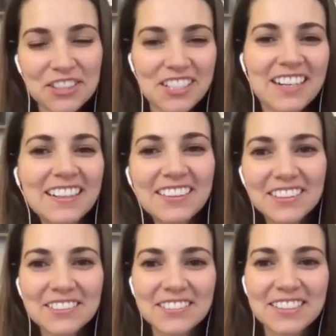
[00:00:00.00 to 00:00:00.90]
sharing all
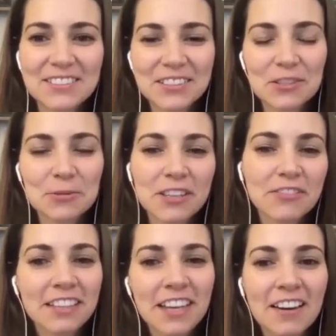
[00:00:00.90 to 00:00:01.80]
those resources. We'll
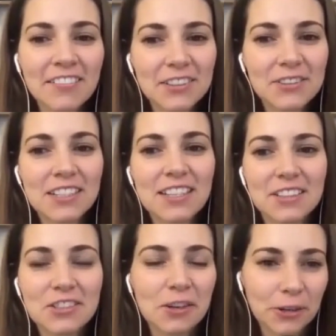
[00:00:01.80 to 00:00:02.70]
definitely have those in the
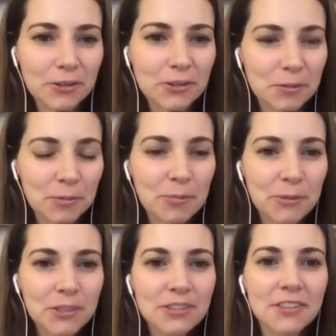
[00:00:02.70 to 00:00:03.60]
show notes for
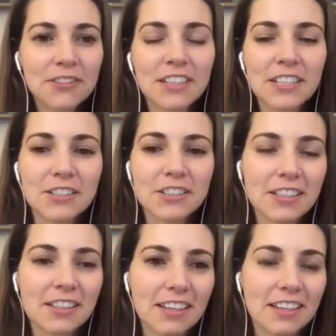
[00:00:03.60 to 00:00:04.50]
people. So if they're
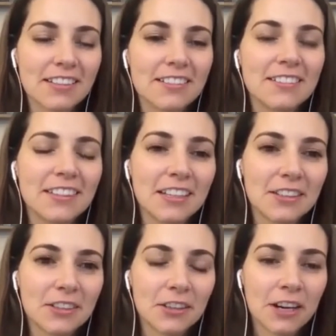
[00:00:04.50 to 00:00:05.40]
interested, they can
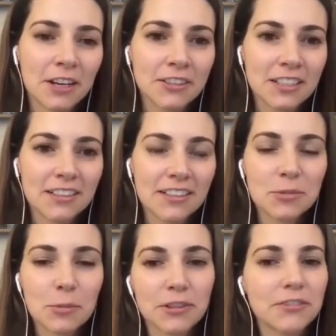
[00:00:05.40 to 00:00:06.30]
look around and
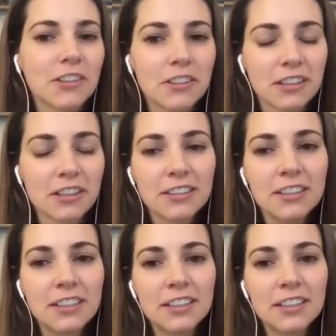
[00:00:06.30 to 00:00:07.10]
explore further.